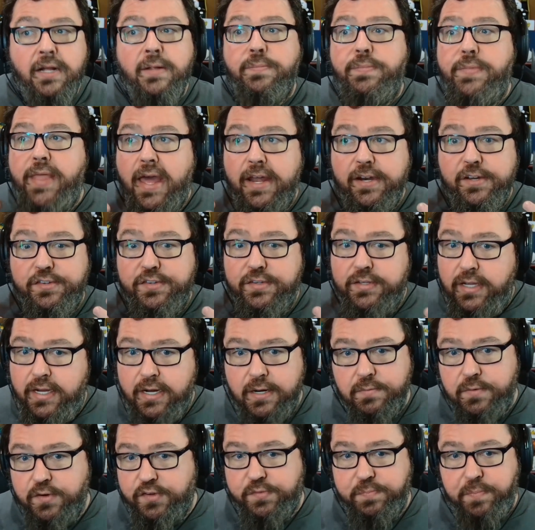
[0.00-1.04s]
That is
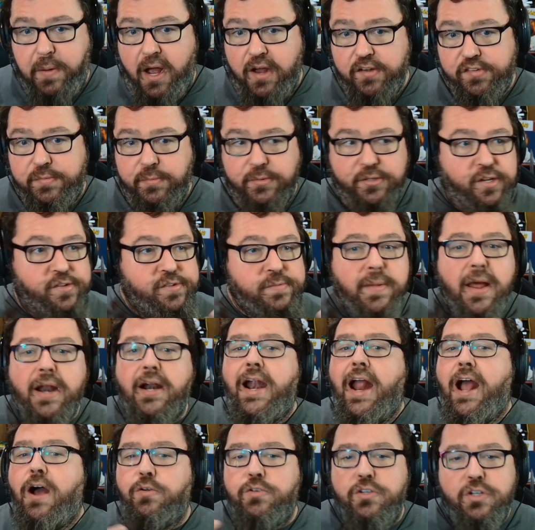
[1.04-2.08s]
irresponsible. Doesn't matter
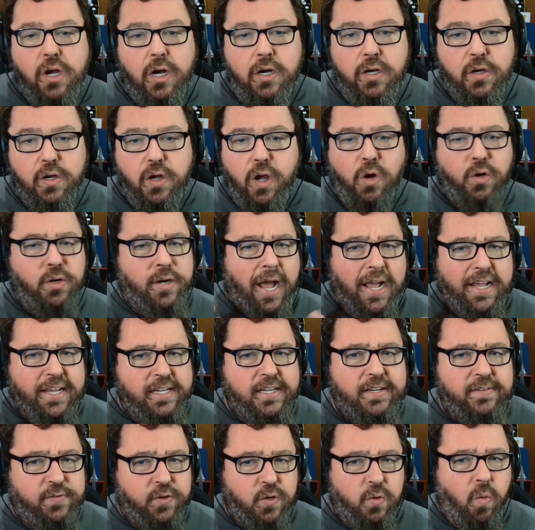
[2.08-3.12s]
how young or
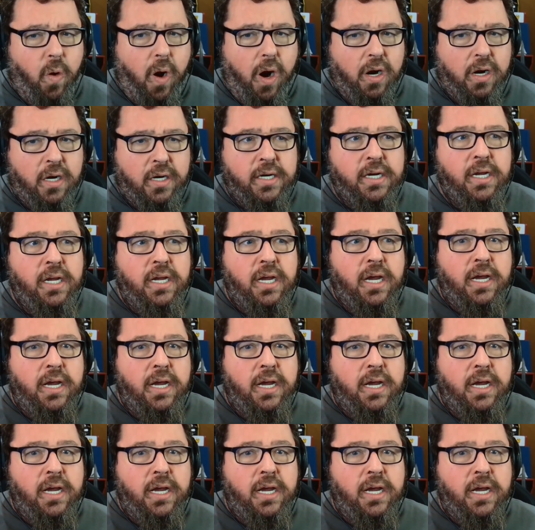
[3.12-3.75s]
naive you are.